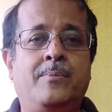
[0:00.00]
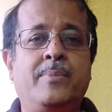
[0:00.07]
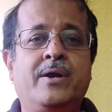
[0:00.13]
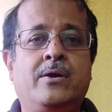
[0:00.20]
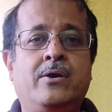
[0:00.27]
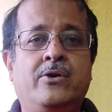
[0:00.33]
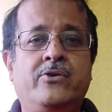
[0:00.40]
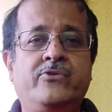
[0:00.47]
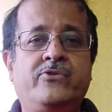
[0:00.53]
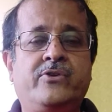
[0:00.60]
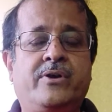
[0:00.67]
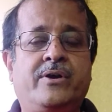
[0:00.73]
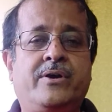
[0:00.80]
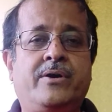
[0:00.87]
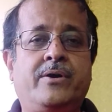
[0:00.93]
because
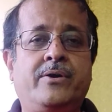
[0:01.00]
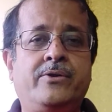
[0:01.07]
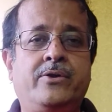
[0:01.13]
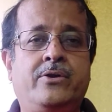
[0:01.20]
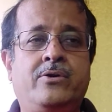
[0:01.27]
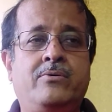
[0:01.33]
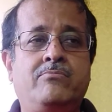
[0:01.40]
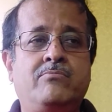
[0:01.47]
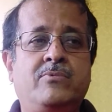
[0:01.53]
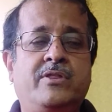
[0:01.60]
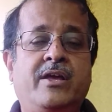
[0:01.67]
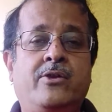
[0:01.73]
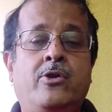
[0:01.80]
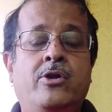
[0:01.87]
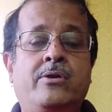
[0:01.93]

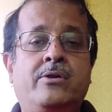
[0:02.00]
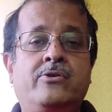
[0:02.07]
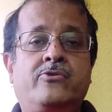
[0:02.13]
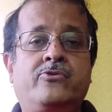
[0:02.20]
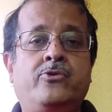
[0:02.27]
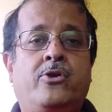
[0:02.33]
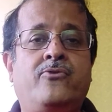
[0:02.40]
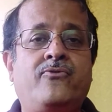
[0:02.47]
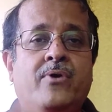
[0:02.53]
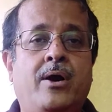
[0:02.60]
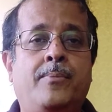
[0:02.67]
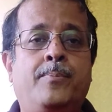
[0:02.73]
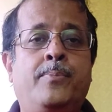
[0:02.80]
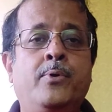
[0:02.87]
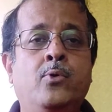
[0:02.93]
they're not sort
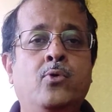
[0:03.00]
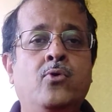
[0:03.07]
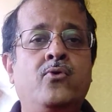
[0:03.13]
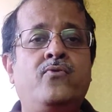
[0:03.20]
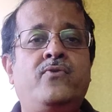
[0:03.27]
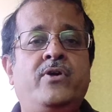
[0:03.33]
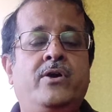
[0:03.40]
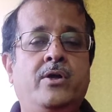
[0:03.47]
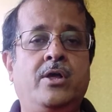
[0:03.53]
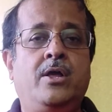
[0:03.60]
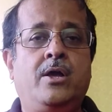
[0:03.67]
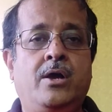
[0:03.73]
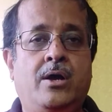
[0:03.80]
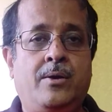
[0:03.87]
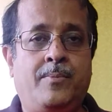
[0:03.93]
of approved
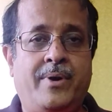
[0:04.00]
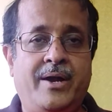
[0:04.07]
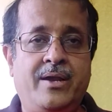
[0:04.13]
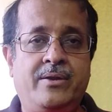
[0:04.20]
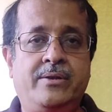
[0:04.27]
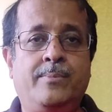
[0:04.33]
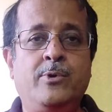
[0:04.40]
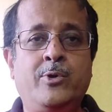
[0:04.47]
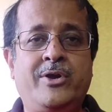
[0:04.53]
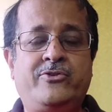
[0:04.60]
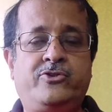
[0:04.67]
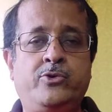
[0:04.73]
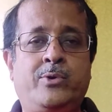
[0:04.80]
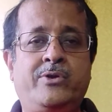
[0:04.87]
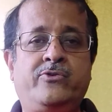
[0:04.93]
by
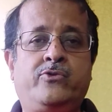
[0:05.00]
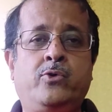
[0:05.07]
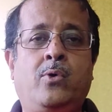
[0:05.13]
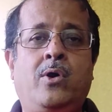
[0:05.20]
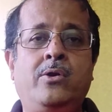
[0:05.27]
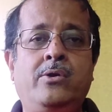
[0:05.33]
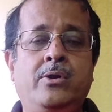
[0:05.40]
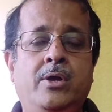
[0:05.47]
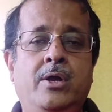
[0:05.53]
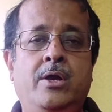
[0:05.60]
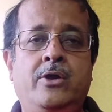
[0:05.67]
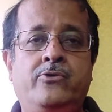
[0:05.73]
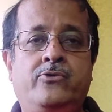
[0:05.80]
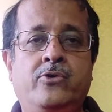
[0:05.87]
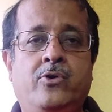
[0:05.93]
WHO and so on.
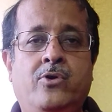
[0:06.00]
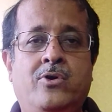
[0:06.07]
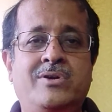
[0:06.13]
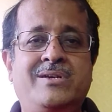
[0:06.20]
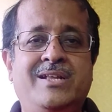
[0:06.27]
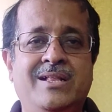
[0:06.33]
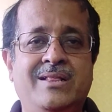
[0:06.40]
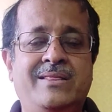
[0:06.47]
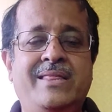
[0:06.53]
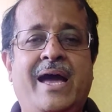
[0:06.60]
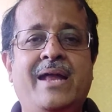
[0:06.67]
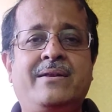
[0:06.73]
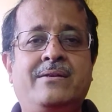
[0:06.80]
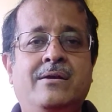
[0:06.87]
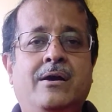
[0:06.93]
So till
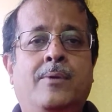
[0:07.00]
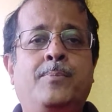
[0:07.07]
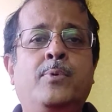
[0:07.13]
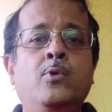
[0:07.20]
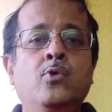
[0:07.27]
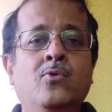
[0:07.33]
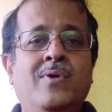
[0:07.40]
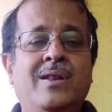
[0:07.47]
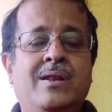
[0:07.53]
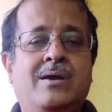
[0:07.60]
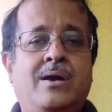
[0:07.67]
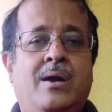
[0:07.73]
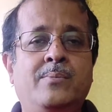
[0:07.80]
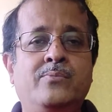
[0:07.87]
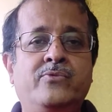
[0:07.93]
that approval
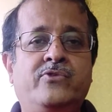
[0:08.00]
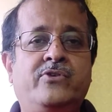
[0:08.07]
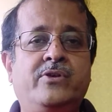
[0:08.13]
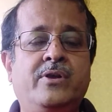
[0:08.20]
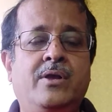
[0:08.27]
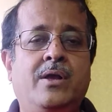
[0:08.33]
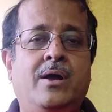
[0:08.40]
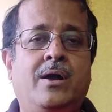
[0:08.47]
comes,